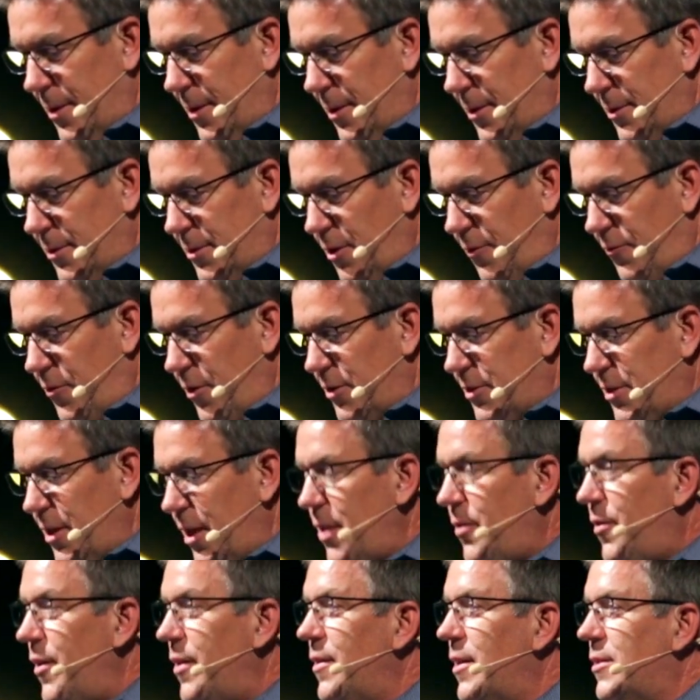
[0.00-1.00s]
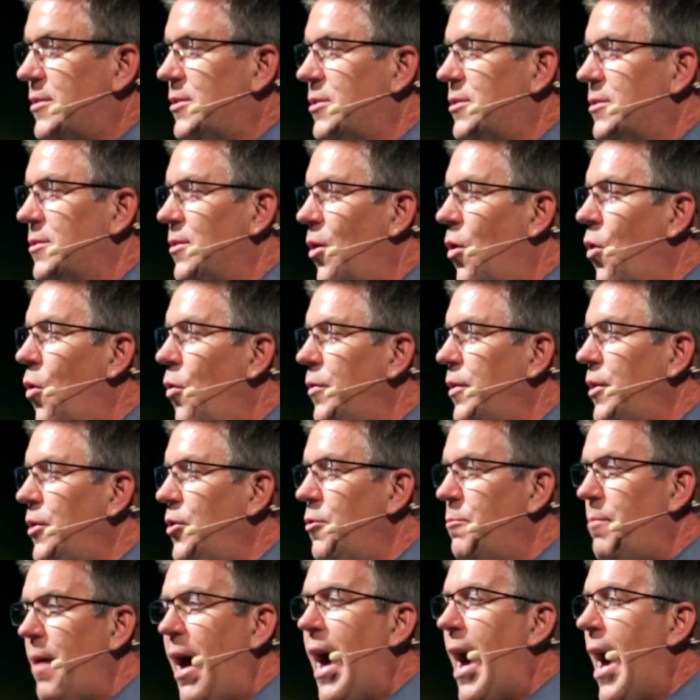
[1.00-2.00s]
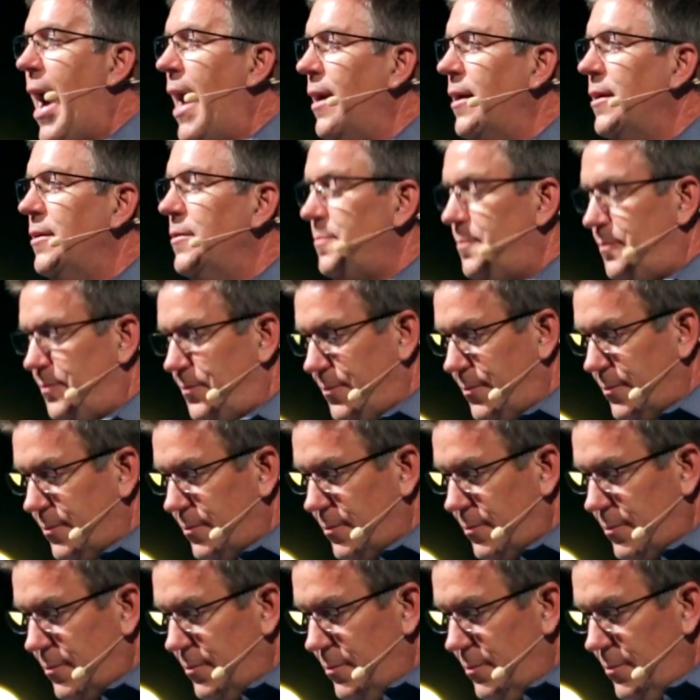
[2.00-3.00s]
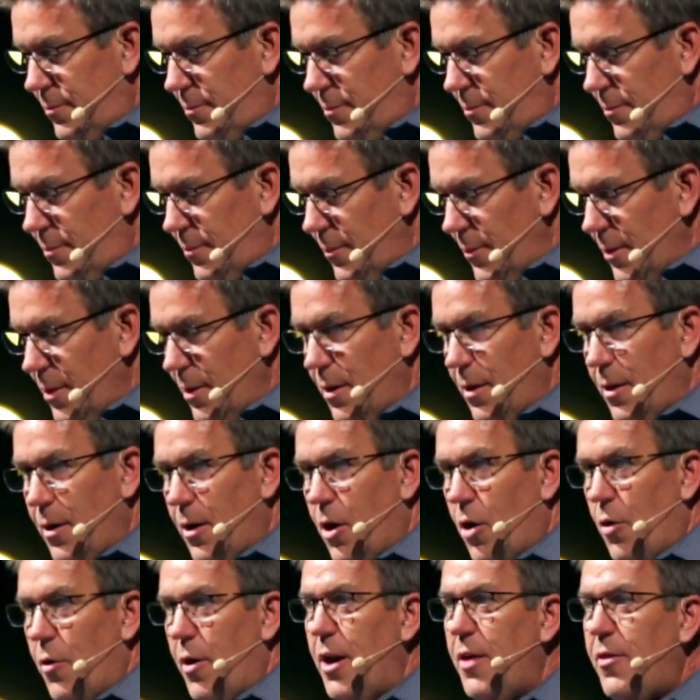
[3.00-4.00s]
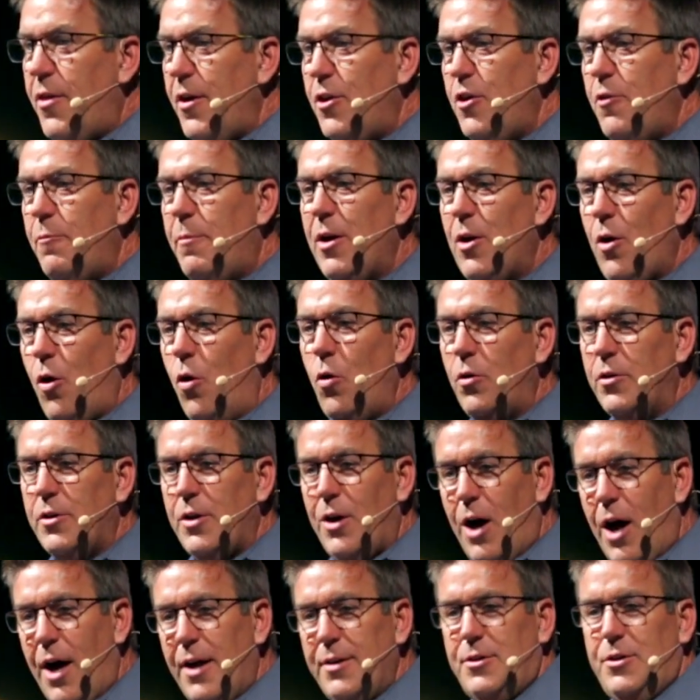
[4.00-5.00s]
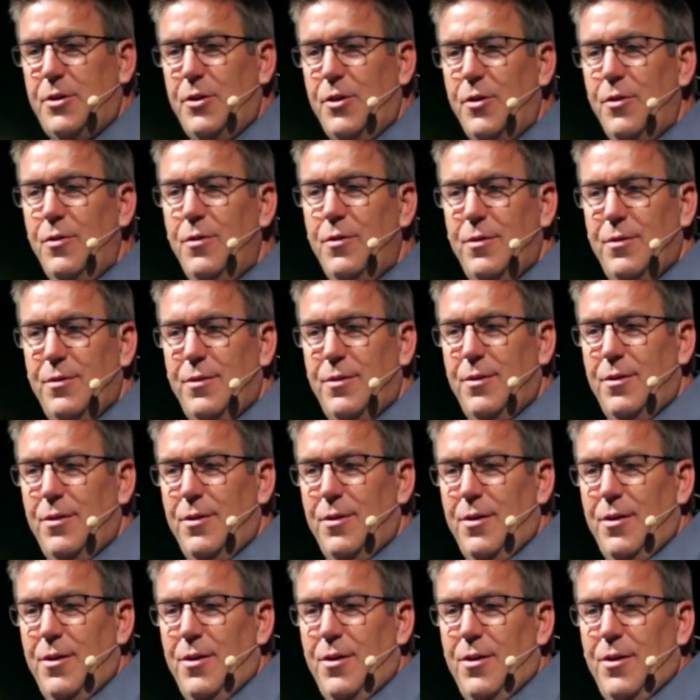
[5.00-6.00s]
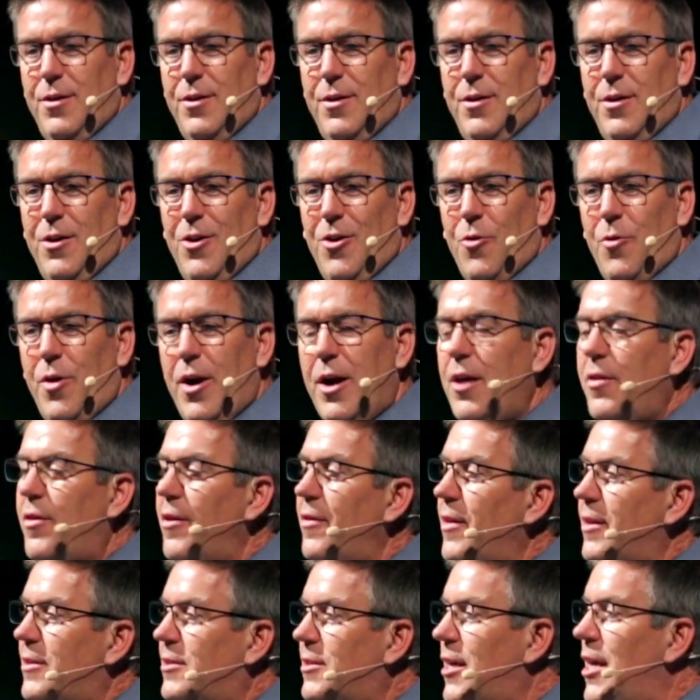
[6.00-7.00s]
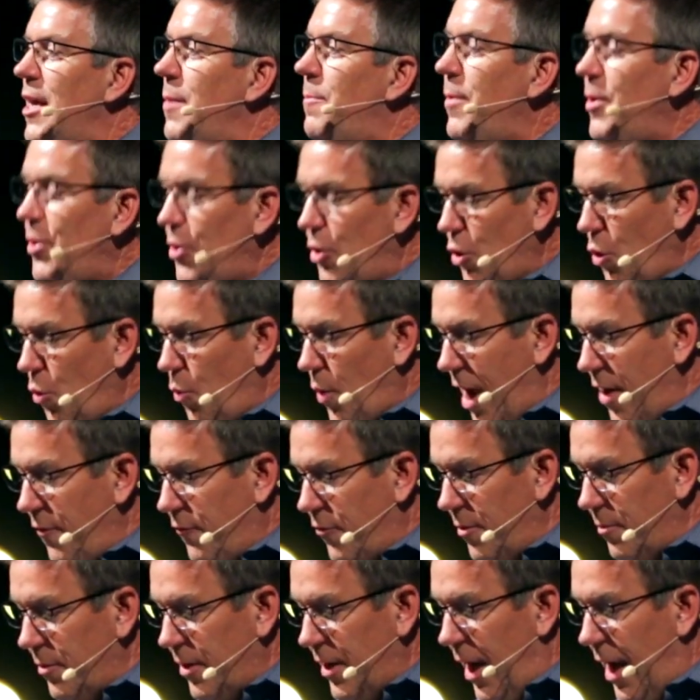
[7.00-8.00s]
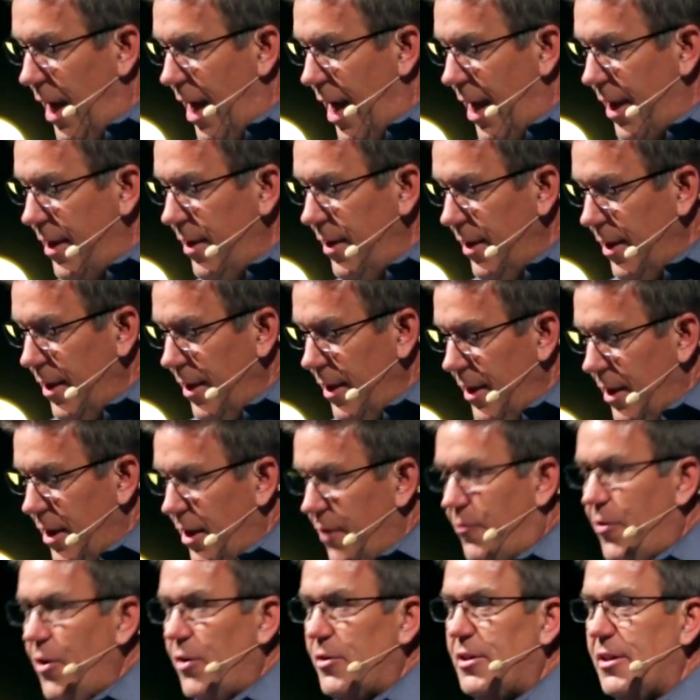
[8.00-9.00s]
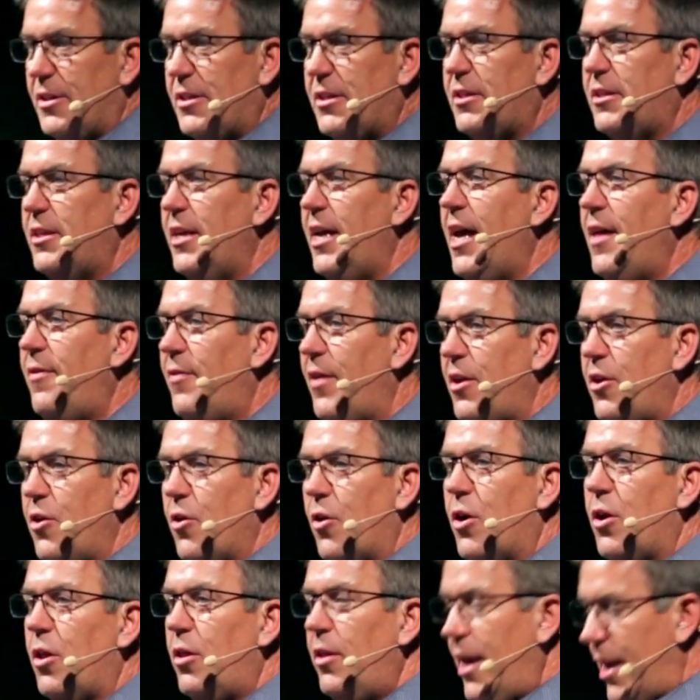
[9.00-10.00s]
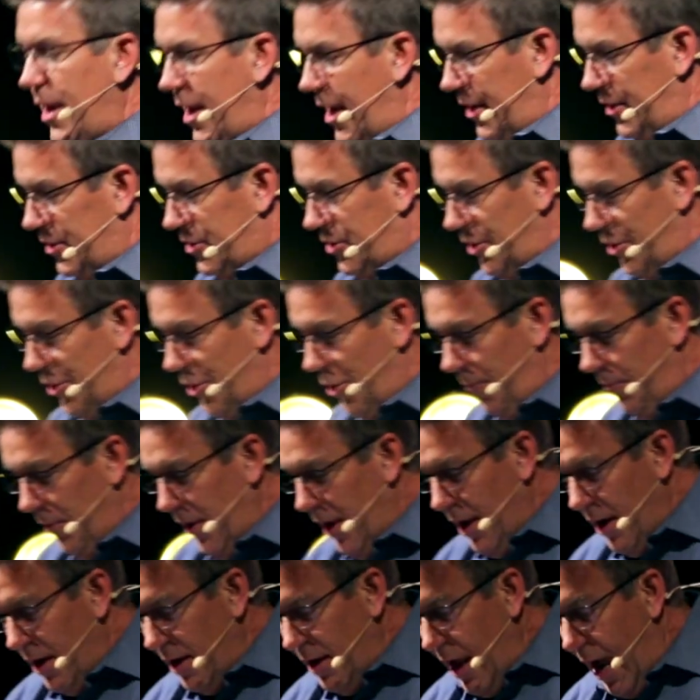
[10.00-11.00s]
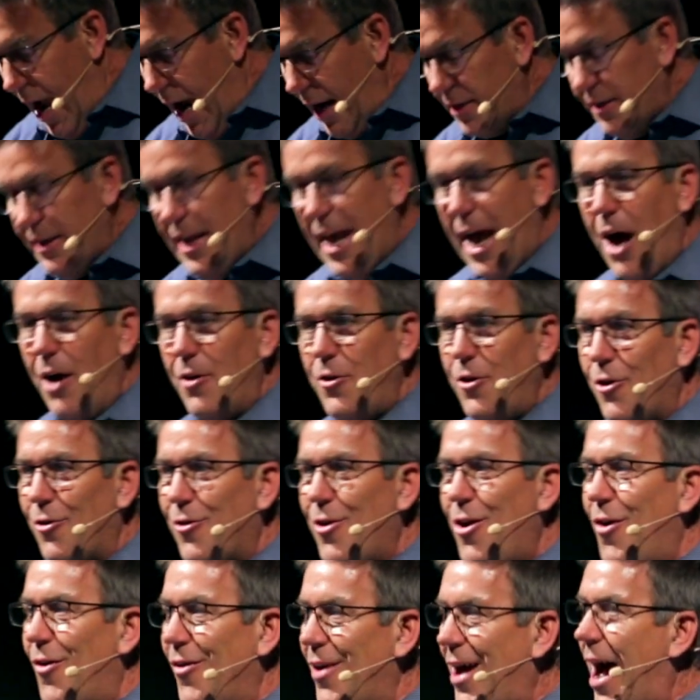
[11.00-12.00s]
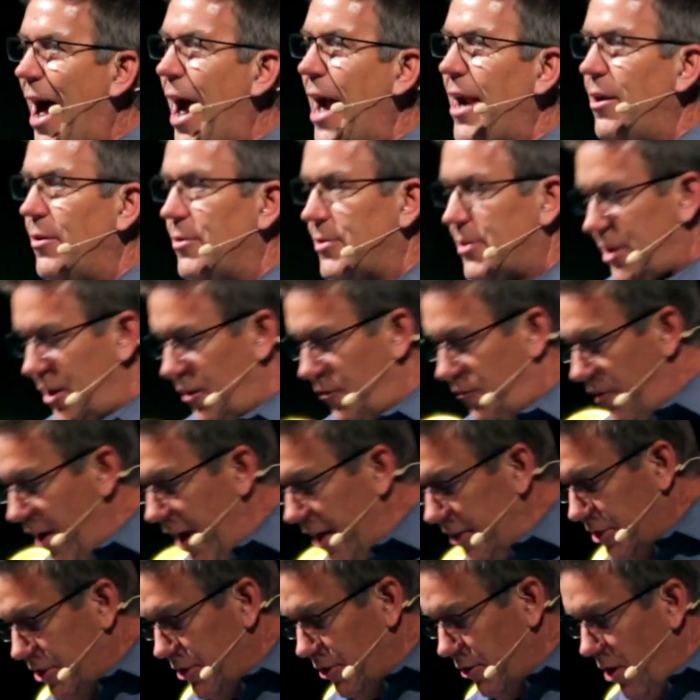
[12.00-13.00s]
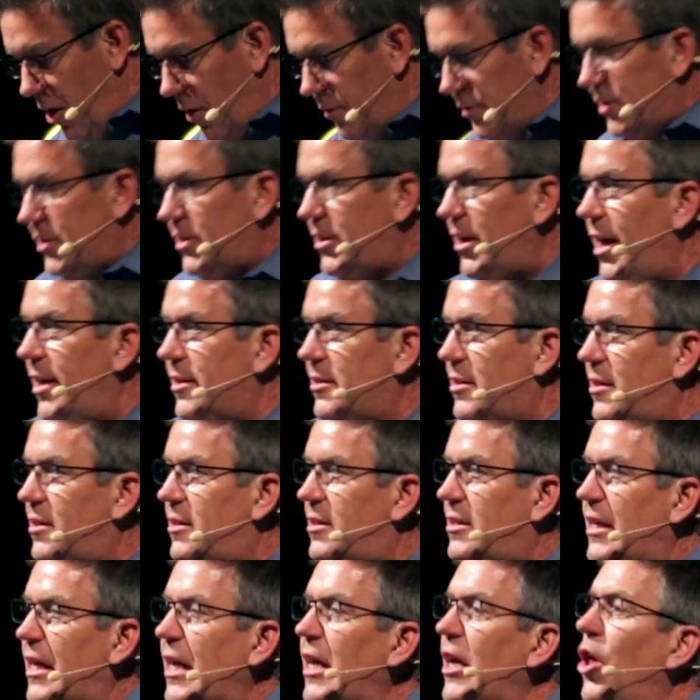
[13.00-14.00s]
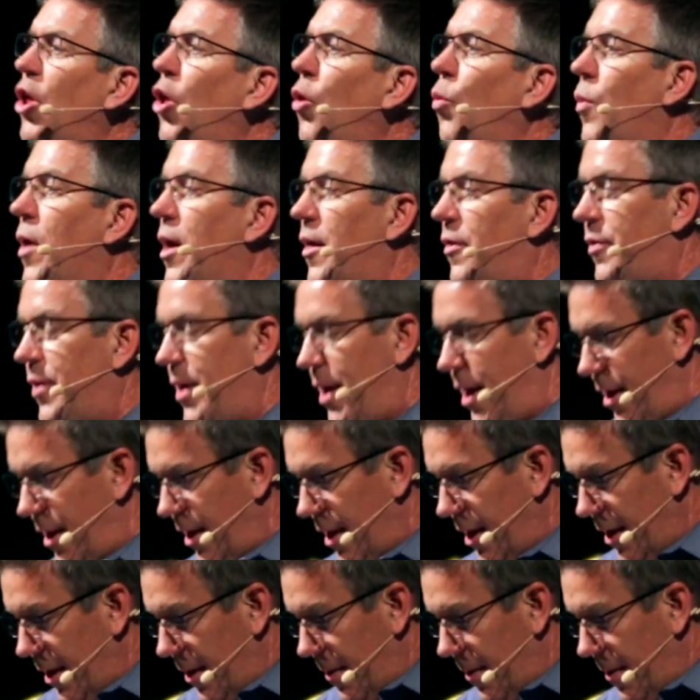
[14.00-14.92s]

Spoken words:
So if there's anything that's holding you back, or anything you've been holding on to, or anything that's keeping you away from God, if there's a sin that you're clinging to, knock down your own idols, confess your own sins, deal with it,